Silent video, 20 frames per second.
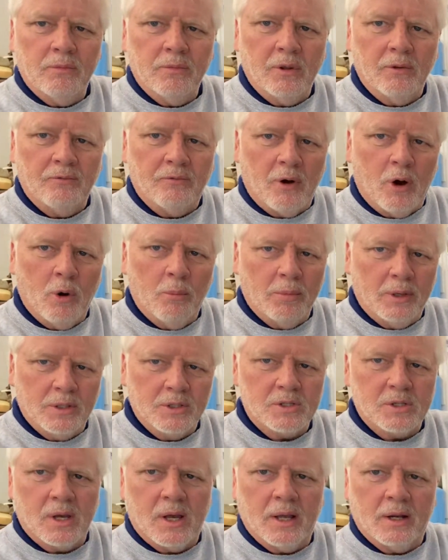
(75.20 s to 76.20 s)
the foam
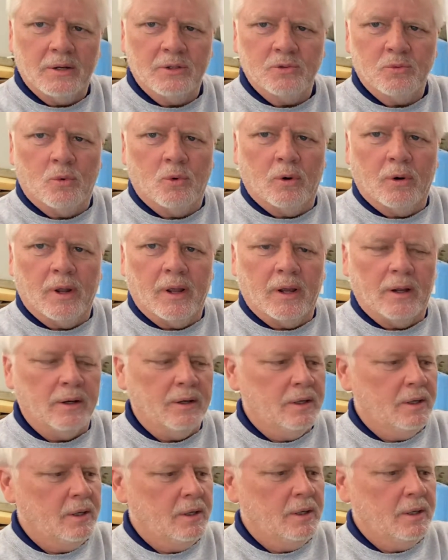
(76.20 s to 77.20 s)
inside is worn out.
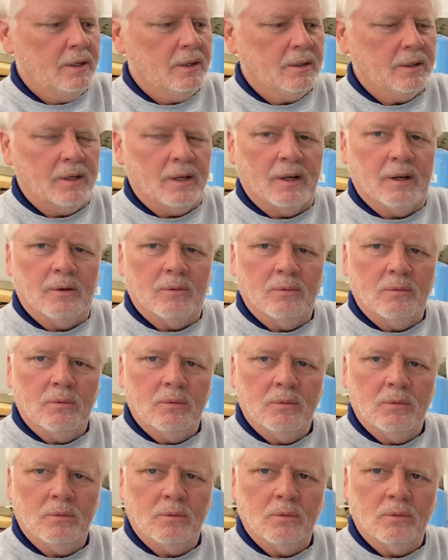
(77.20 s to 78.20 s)
Now,
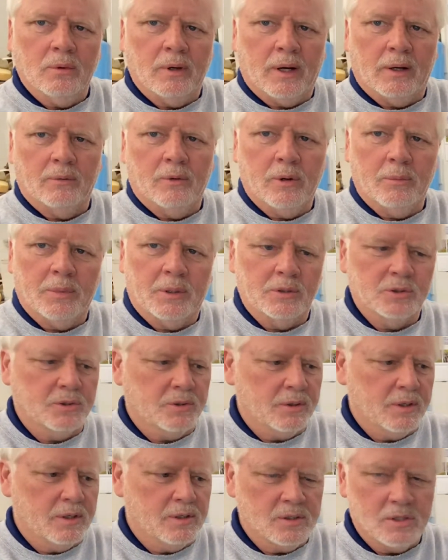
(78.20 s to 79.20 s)
when I
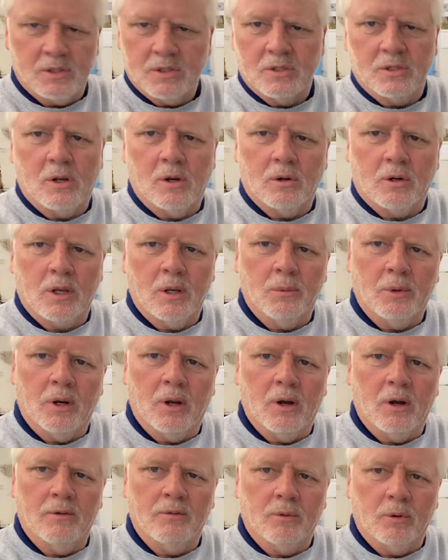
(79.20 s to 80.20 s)
reupholster these, this is all coming
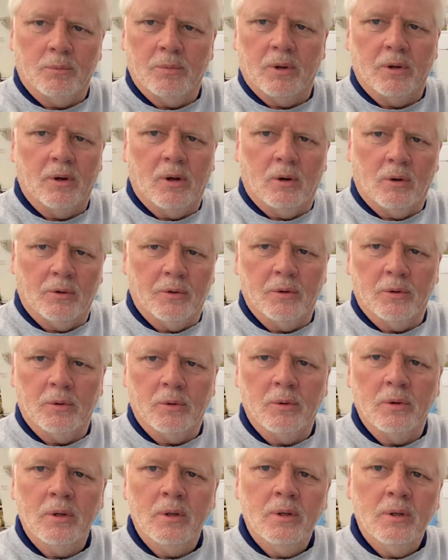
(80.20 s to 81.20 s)
off. We're putting all
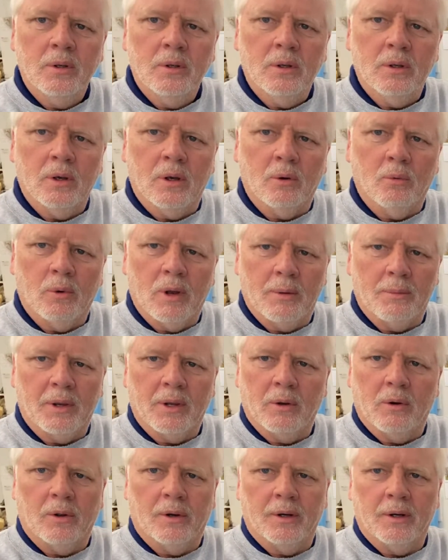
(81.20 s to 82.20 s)
new
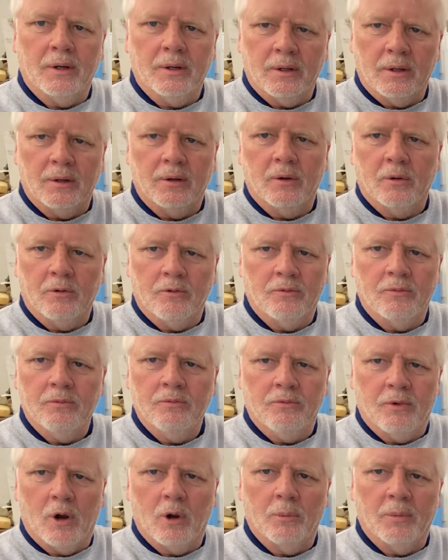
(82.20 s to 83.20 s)
webbing on it and new
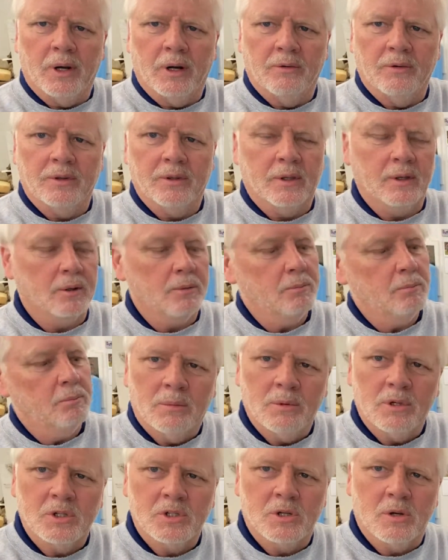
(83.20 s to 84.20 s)
foam and everything. I'm
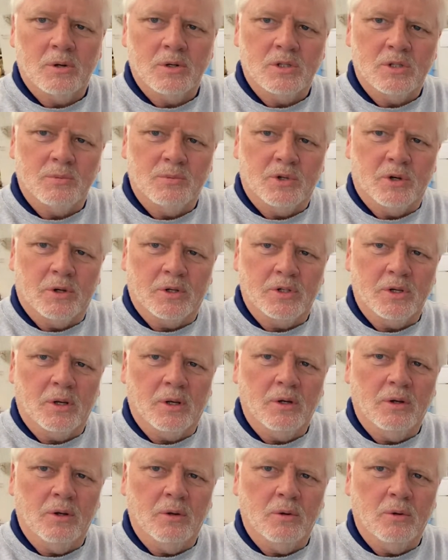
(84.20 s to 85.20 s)
going to show you some tricks you
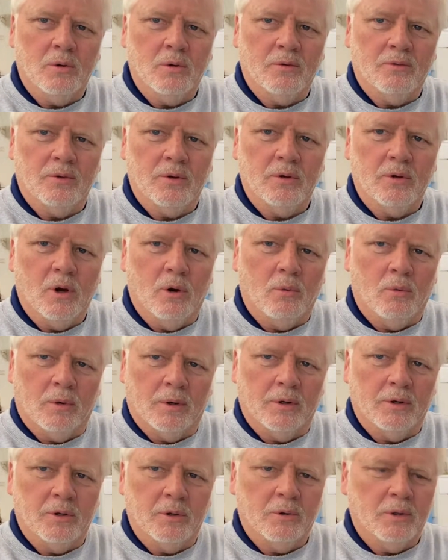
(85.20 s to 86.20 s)
can do if you don't want
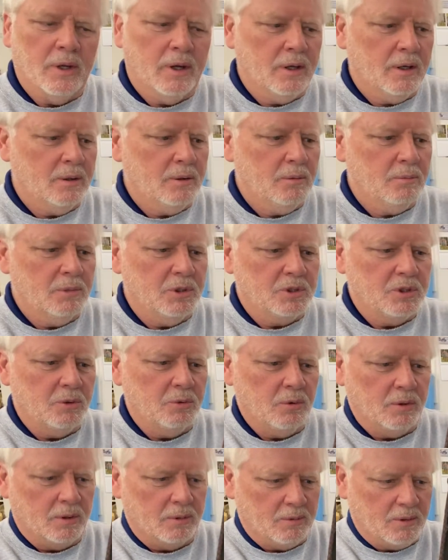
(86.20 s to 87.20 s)
to do that, but you
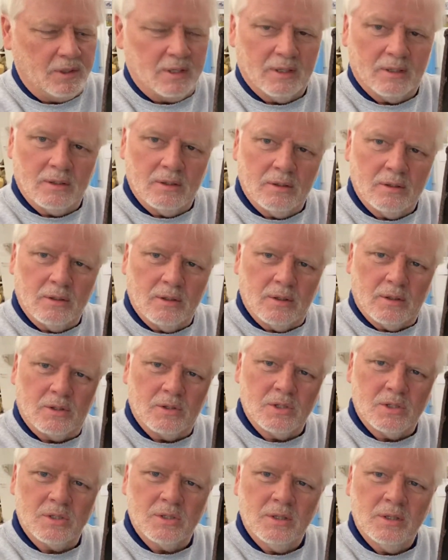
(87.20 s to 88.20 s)
want to get
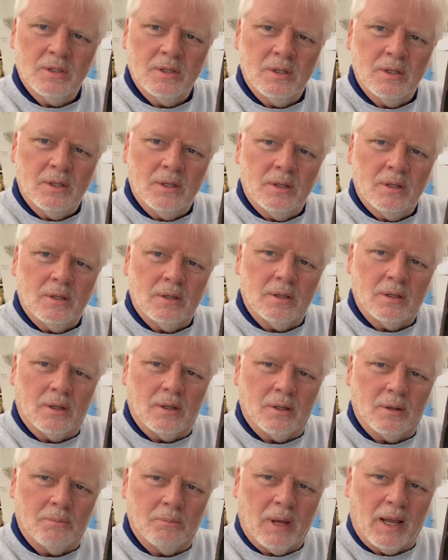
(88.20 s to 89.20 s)
this
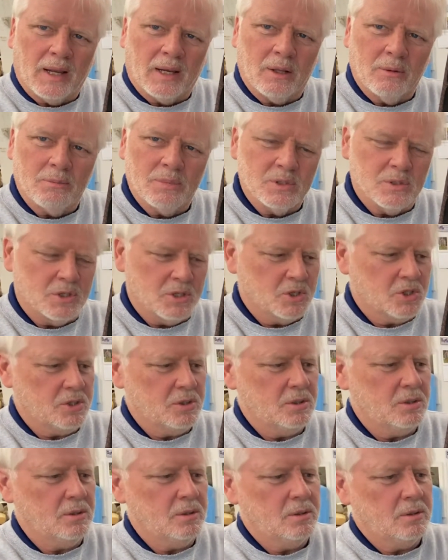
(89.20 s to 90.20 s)
back in
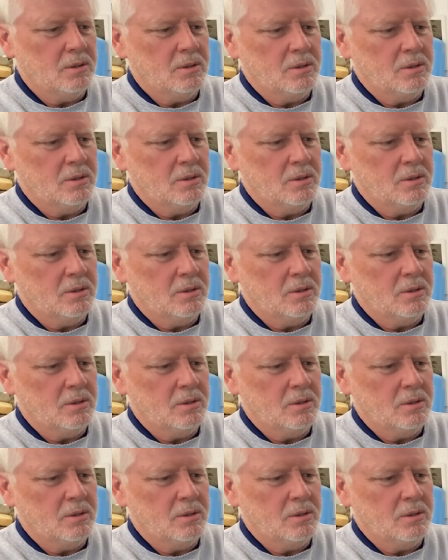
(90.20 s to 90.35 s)
position